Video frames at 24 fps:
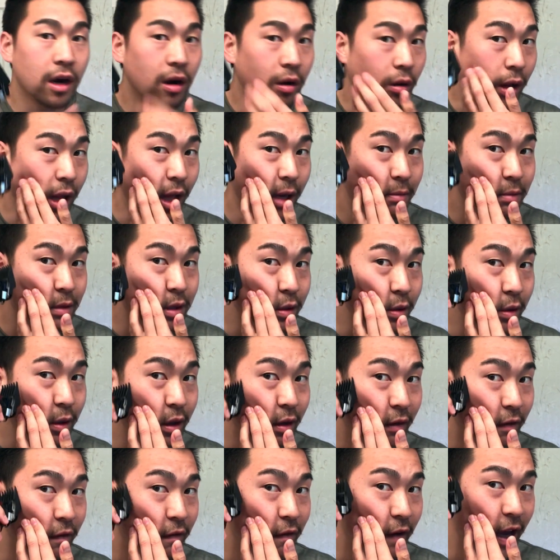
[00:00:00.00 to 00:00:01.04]
while I'm doing
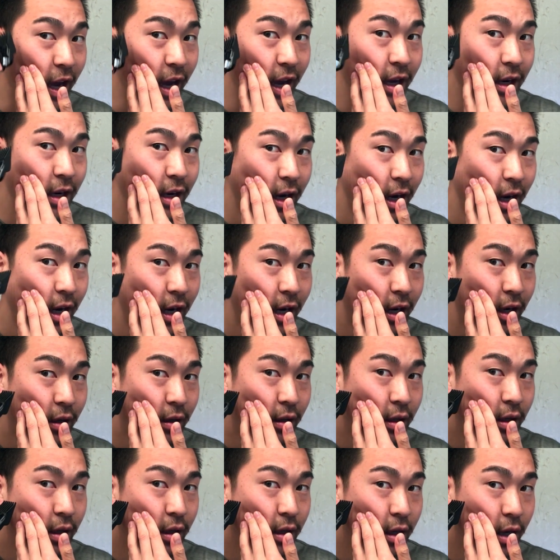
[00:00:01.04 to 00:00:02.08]
the fade,
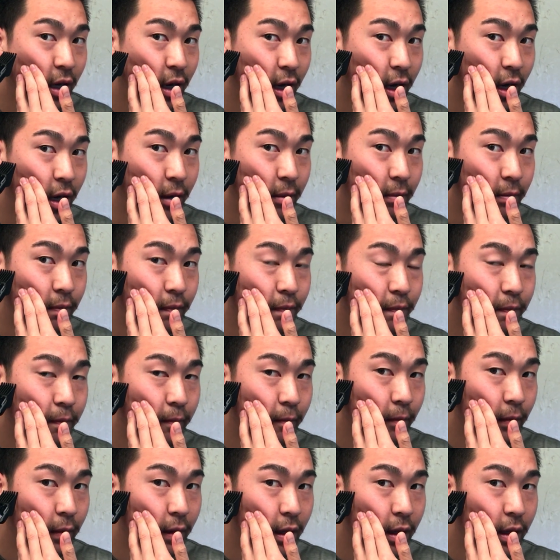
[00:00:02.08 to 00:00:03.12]
I'll
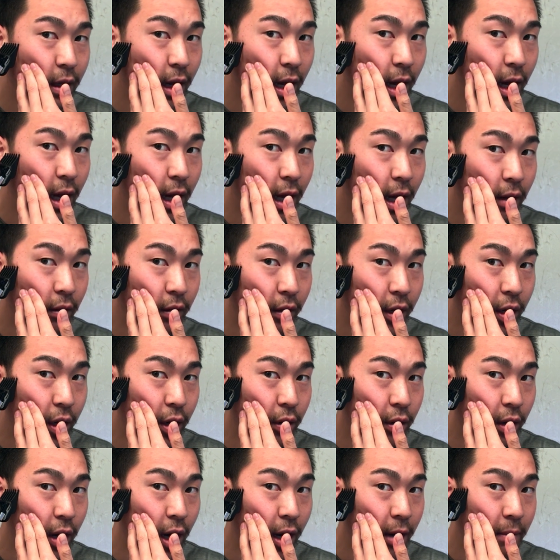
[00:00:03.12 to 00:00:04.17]

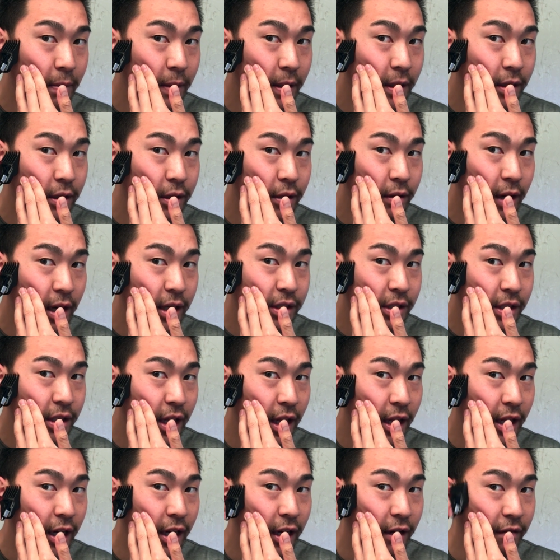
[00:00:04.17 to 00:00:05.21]
go up in a direction
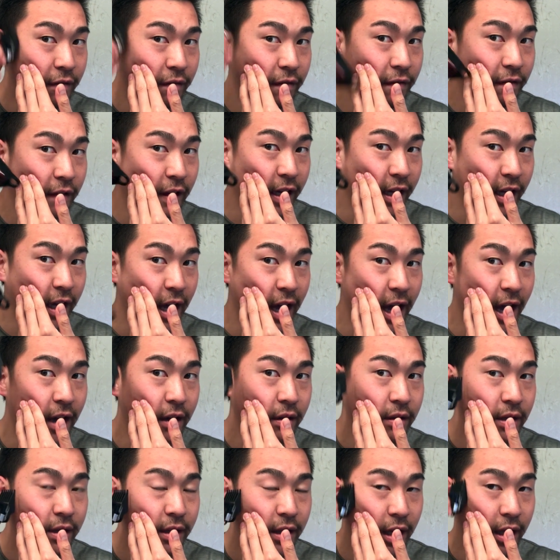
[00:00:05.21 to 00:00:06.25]
and then I'll flick
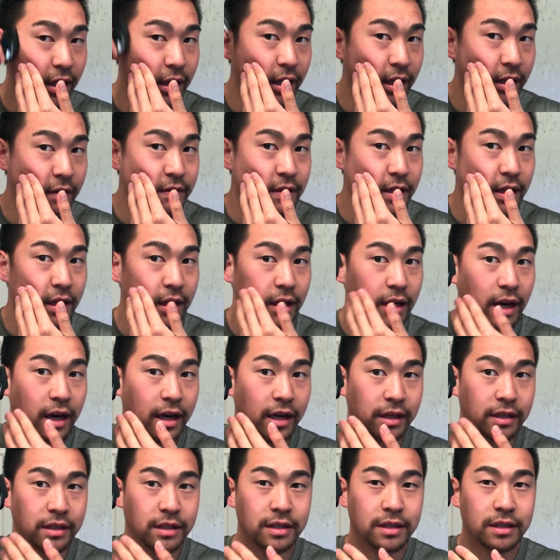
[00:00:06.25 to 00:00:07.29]
out, and that gives it a
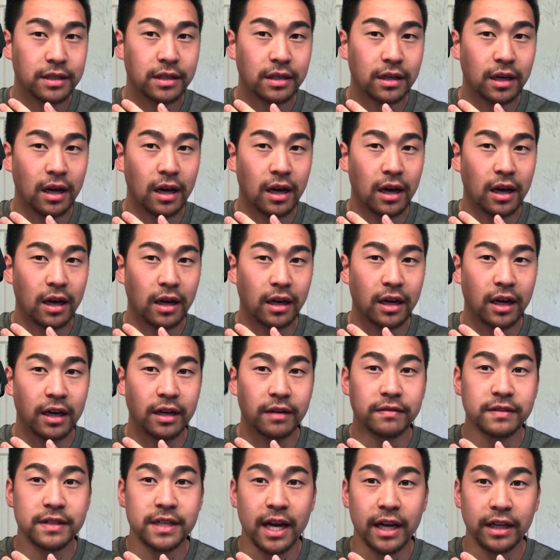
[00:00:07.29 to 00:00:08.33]
nice
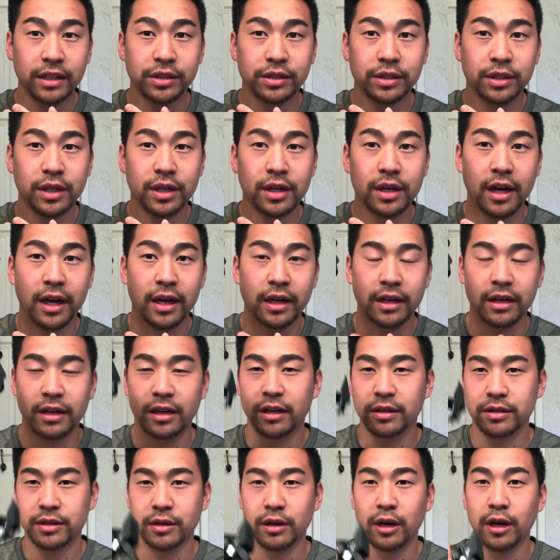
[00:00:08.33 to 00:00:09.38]
kind of texture, and it
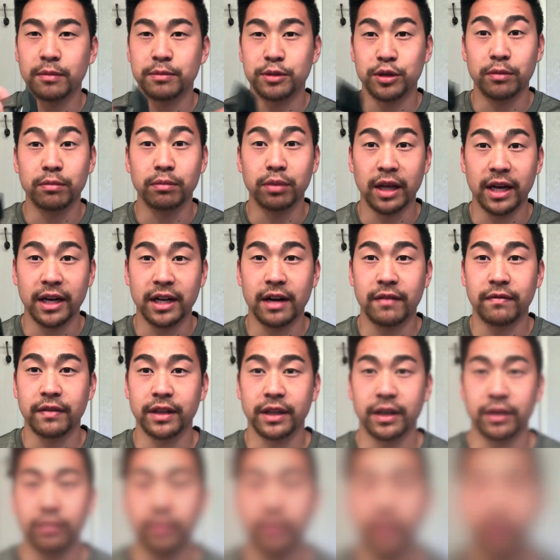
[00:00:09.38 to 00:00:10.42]
also helps you blend
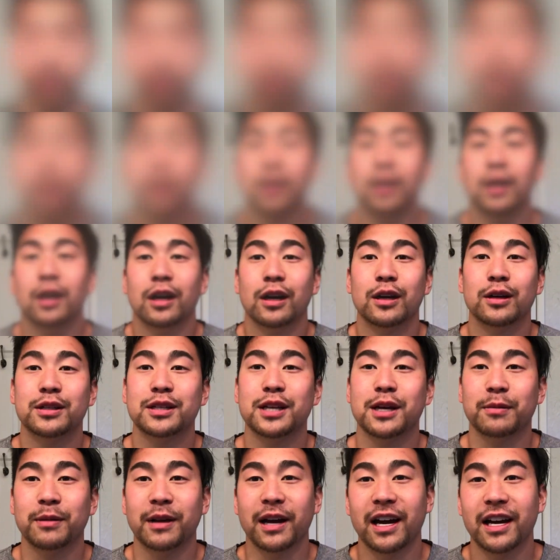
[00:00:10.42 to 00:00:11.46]
everything really well. What's
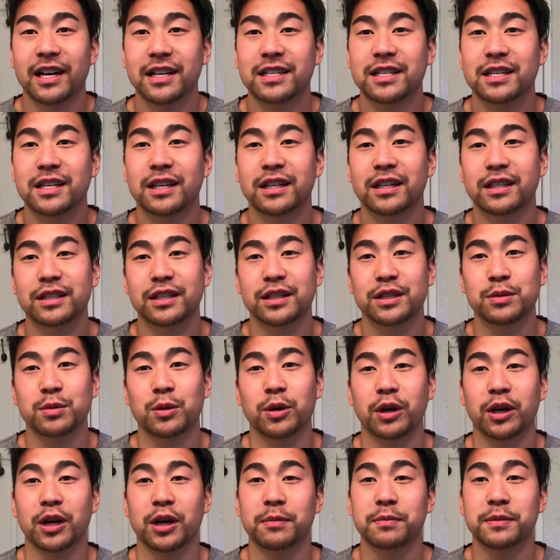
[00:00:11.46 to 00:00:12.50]
up, guys? I just
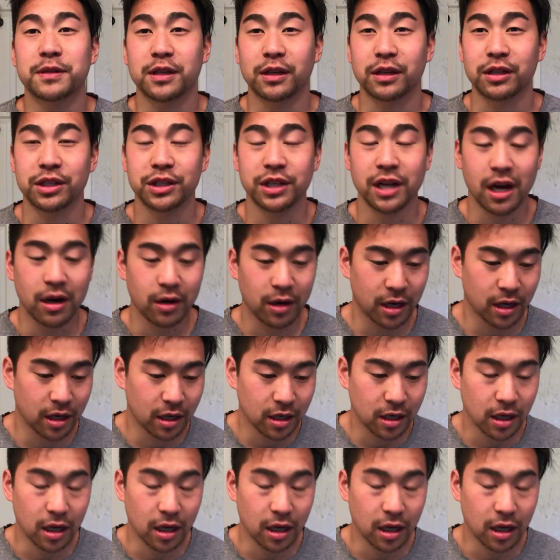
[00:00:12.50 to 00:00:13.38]
woke up, took a shower.